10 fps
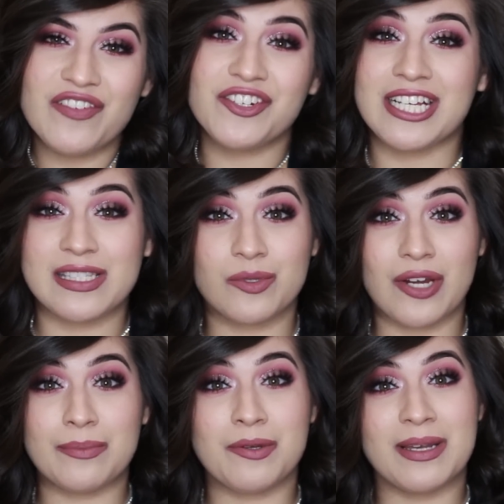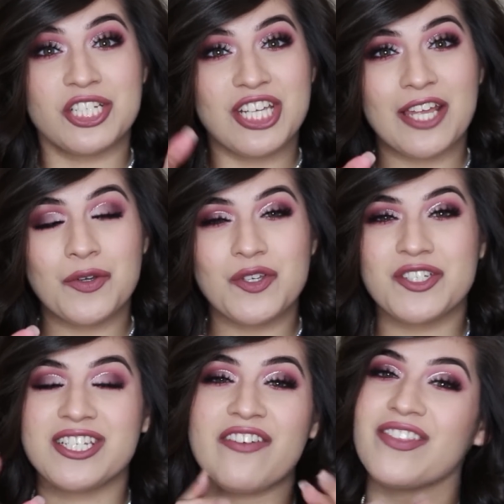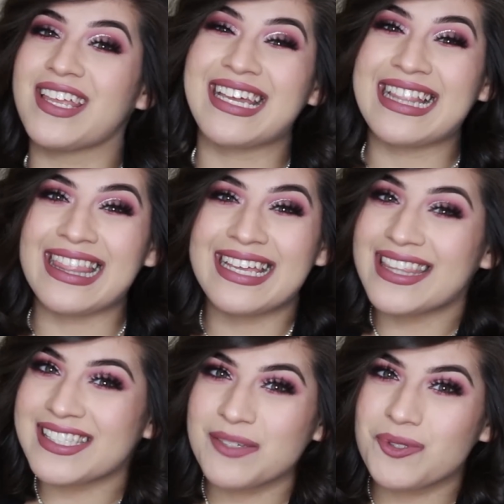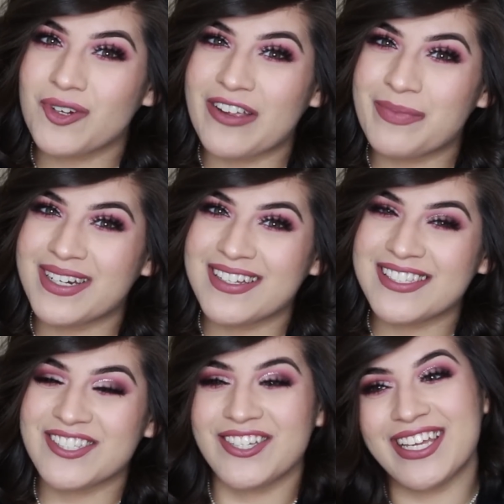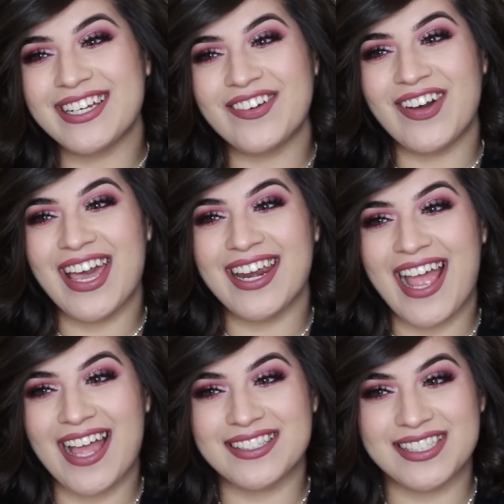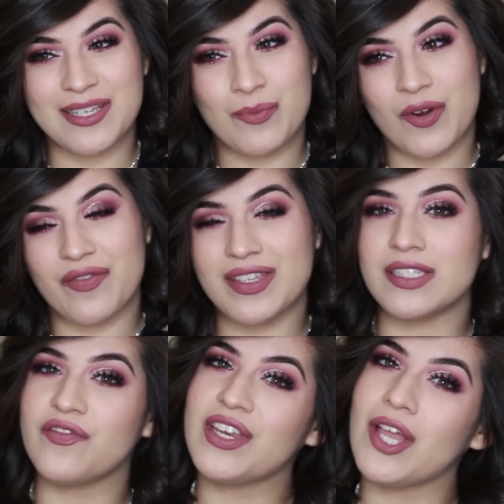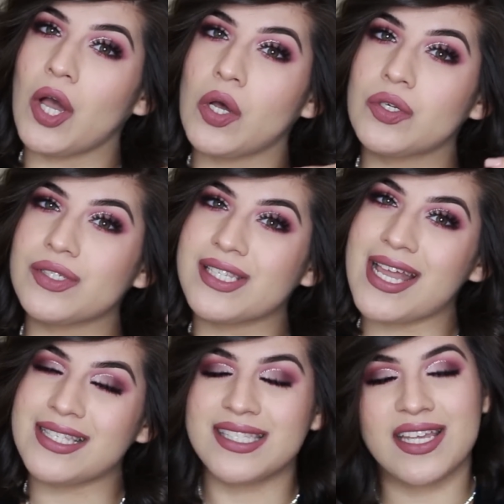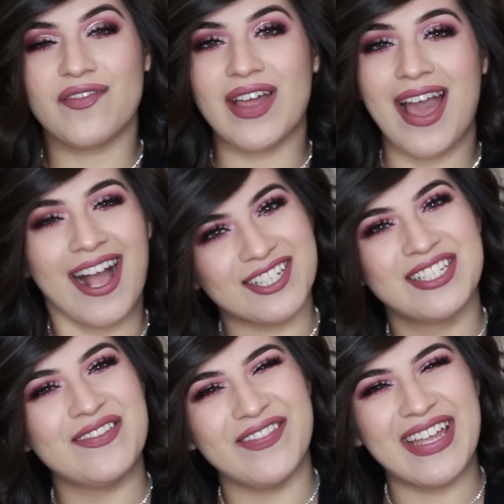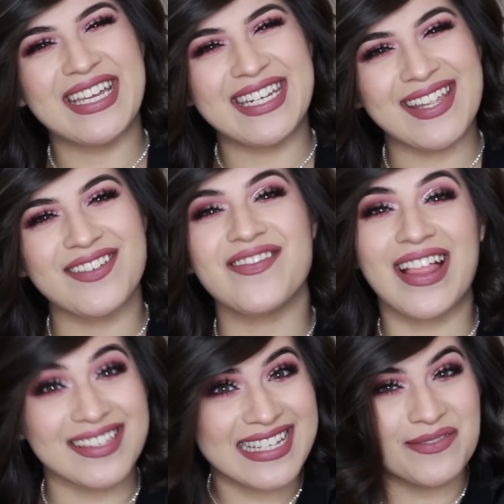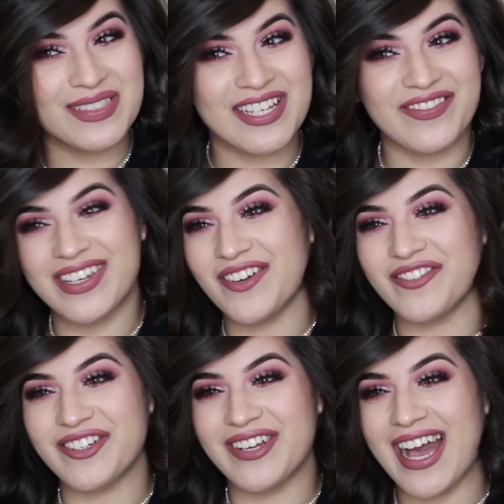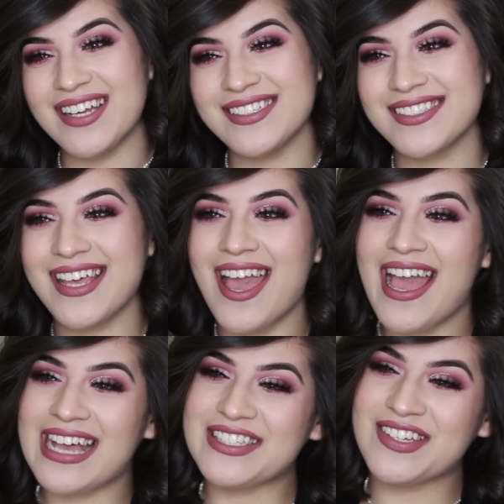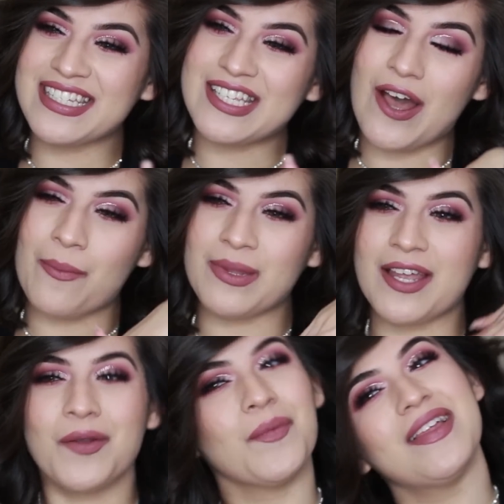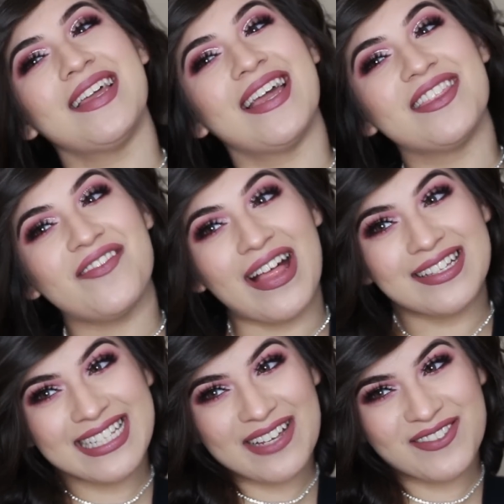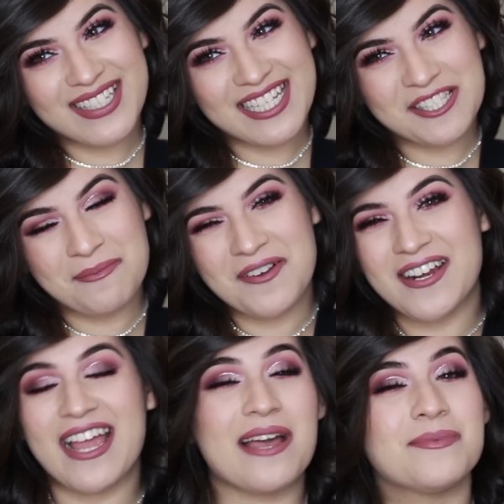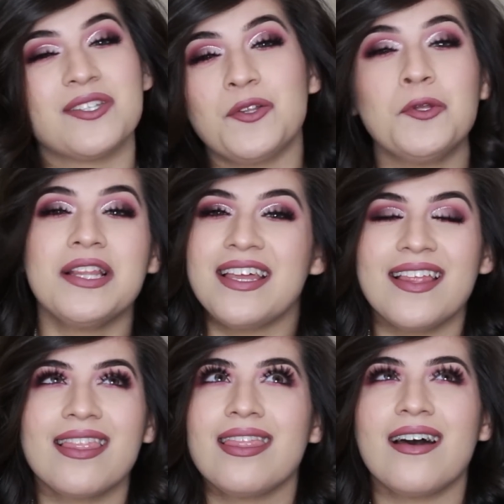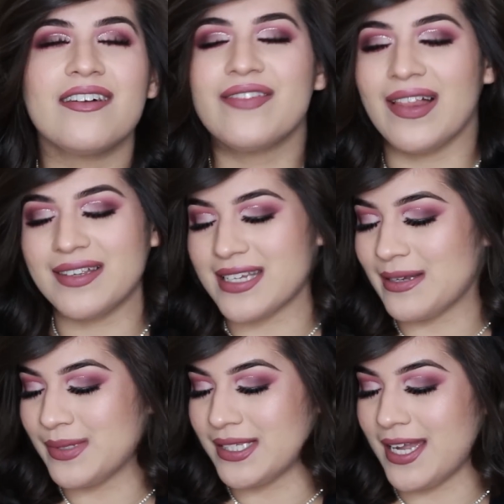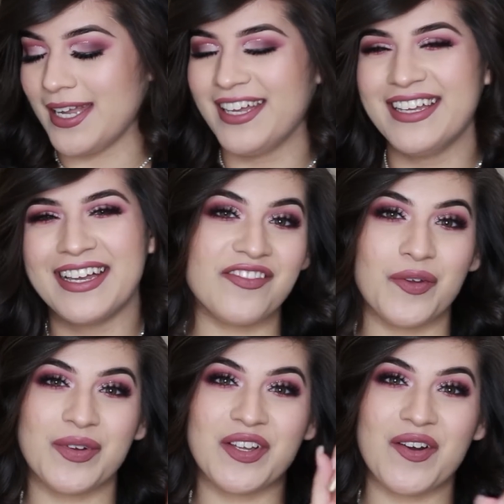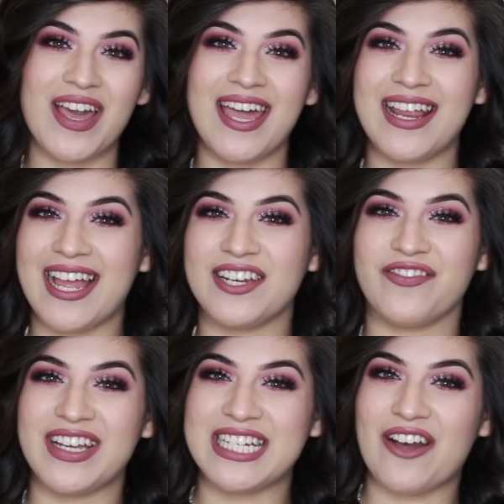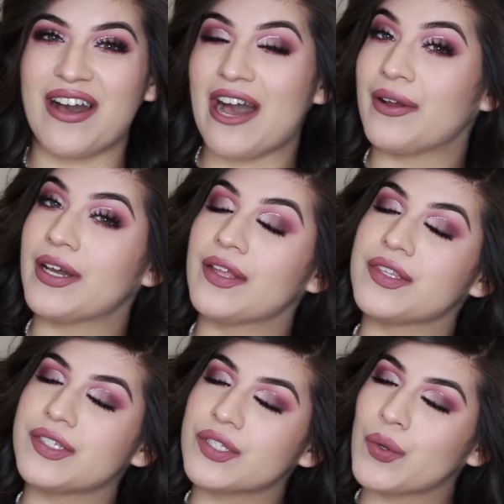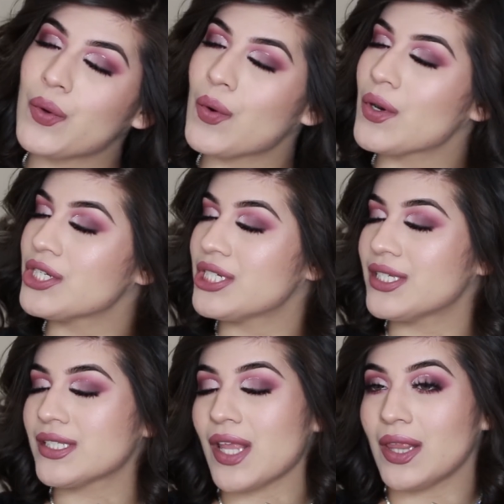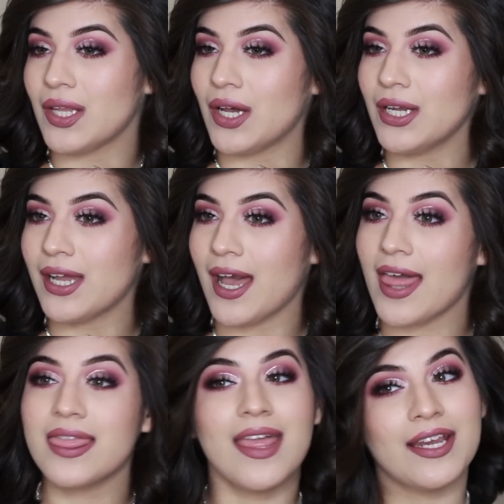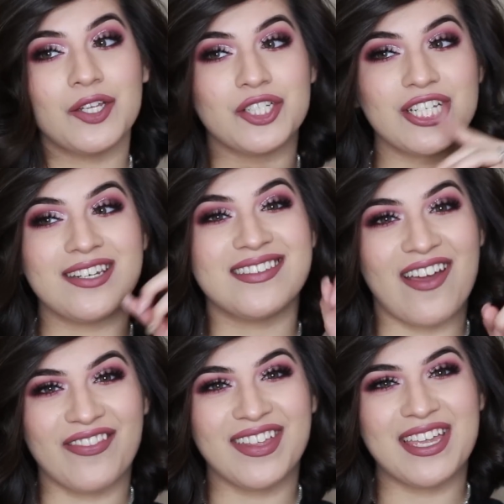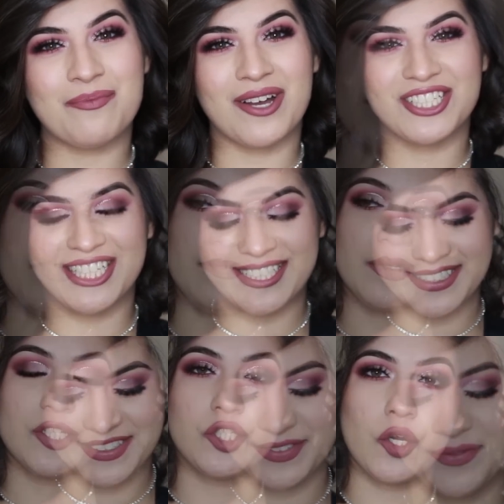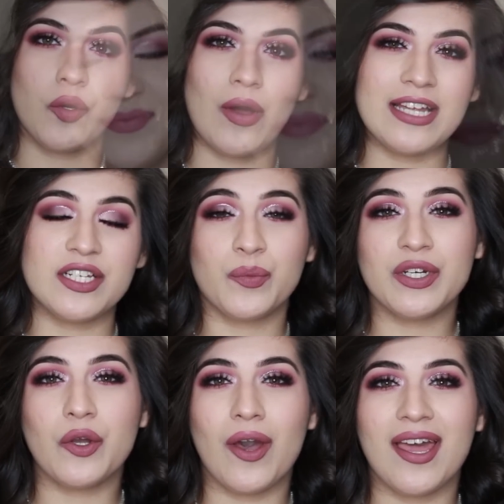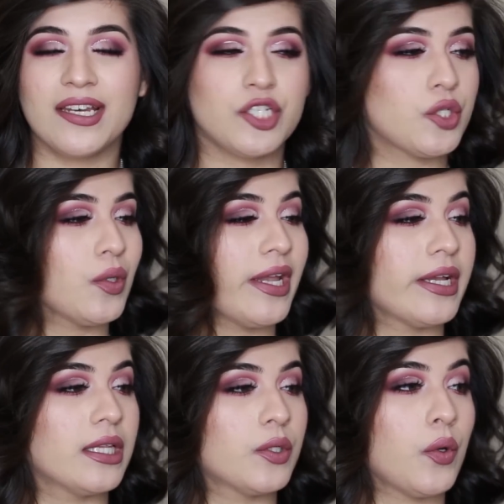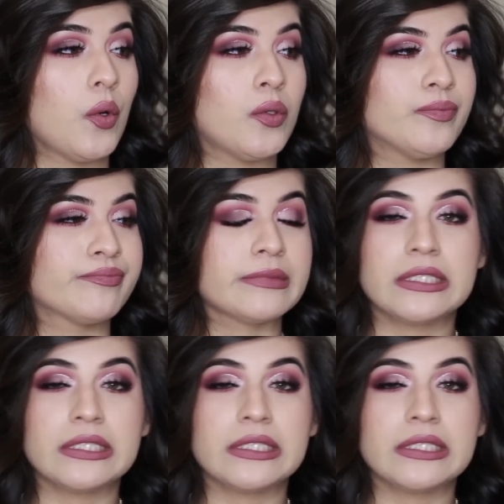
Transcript: If you're not subscribed to my channel, you should definitely click that subscribe button so you can go ahead and see more of these videos and see if I actually make another Valentine's Day video for you guys. As you can tell, I'm like really in the Valentine's Day spirit. I absolutely love Valentine's Day. If you want to go ahead and find out how I got this gorgeous look, then you should definitely keep watching. So I did want to go ahead and do like a little